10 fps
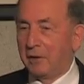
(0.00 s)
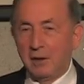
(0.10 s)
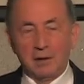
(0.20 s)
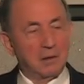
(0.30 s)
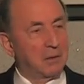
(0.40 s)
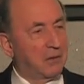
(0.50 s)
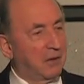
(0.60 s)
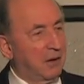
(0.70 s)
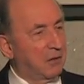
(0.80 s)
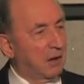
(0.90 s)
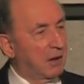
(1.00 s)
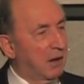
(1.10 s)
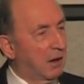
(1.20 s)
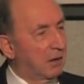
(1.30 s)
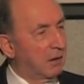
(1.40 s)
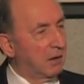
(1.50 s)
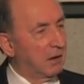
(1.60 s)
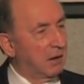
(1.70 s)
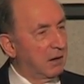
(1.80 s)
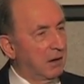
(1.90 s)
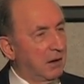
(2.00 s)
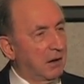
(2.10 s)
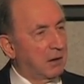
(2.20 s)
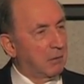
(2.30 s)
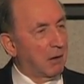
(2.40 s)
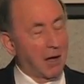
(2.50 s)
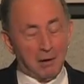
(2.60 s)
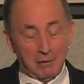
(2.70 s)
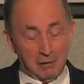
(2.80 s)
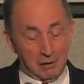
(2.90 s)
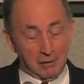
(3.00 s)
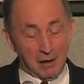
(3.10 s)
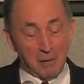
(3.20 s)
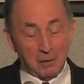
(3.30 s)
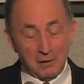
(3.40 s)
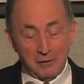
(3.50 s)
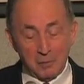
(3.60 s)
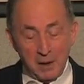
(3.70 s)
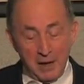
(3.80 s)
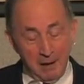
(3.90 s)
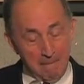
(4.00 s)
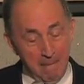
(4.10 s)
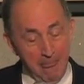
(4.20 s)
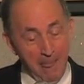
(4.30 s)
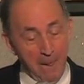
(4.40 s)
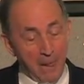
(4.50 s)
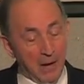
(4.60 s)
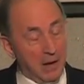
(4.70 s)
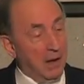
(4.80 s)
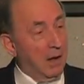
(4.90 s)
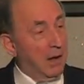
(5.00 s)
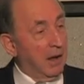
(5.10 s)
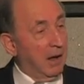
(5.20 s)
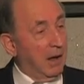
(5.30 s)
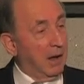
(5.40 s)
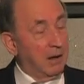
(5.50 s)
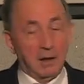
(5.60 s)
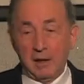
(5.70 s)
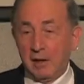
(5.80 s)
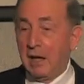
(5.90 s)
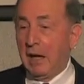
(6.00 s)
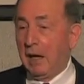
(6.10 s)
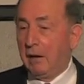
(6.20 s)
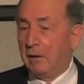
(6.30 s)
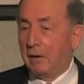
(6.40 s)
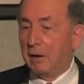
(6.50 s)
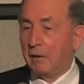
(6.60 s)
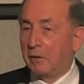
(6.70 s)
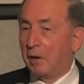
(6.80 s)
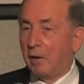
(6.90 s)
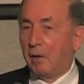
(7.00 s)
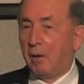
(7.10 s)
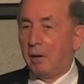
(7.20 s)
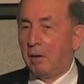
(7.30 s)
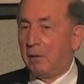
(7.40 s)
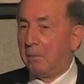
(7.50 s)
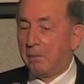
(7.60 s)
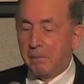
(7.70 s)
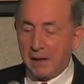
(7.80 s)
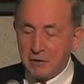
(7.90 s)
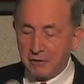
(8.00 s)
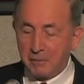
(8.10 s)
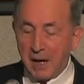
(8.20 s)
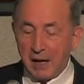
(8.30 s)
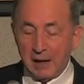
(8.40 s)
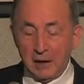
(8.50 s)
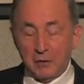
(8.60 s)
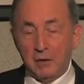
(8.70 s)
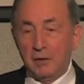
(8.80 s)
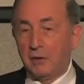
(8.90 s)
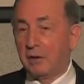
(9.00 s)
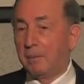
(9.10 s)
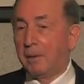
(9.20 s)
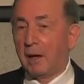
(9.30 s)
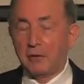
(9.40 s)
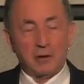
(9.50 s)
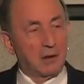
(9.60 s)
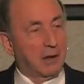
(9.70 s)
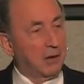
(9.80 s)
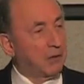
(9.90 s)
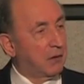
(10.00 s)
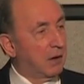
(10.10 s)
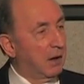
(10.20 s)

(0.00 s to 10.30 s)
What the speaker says: You know, things are done in a collaborative way. And indeed, there's a whole bunch of bodies. This is a partial list.